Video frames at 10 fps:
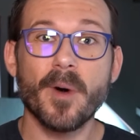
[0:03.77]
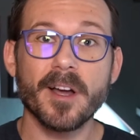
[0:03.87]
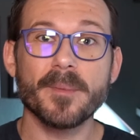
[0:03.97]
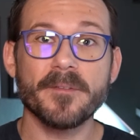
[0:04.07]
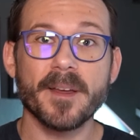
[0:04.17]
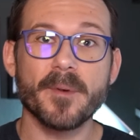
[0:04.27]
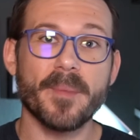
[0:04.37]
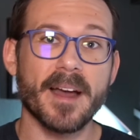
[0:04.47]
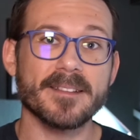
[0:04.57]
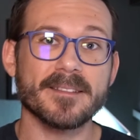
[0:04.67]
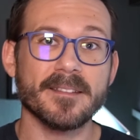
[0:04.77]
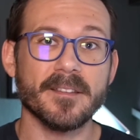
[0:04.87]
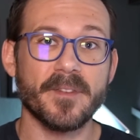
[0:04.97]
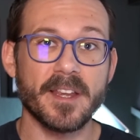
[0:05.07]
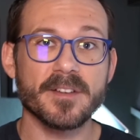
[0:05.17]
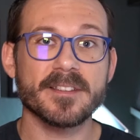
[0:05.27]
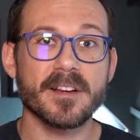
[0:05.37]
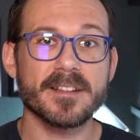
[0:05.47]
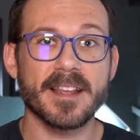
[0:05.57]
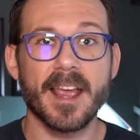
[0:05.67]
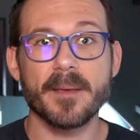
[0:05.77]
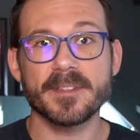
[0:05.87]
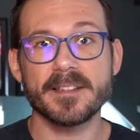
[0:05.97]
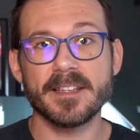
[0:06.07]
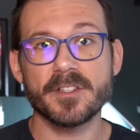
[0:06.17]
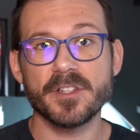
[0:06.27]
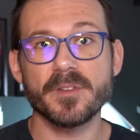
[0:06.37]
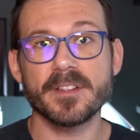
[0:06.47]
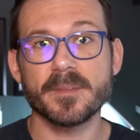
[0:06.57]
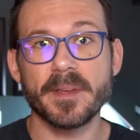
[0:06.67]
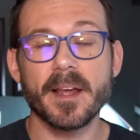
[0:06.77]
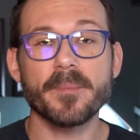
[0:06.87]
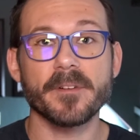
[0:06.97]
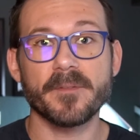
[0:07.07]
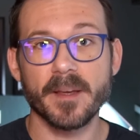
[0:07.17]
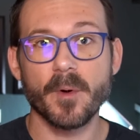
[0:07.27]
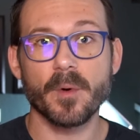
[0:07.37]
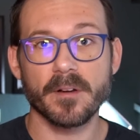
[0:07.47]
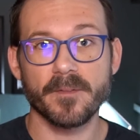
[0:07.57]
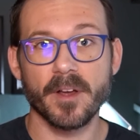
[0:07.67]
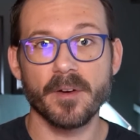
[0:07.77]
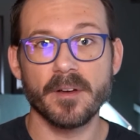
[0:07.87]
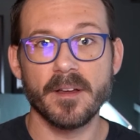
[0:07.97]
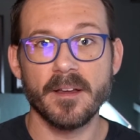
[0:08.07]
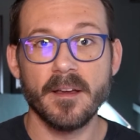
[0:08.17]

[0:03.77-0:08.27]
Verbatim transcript: Welcome to Figma Bites, the video series that aims to teach you to speed up your Figma workflow.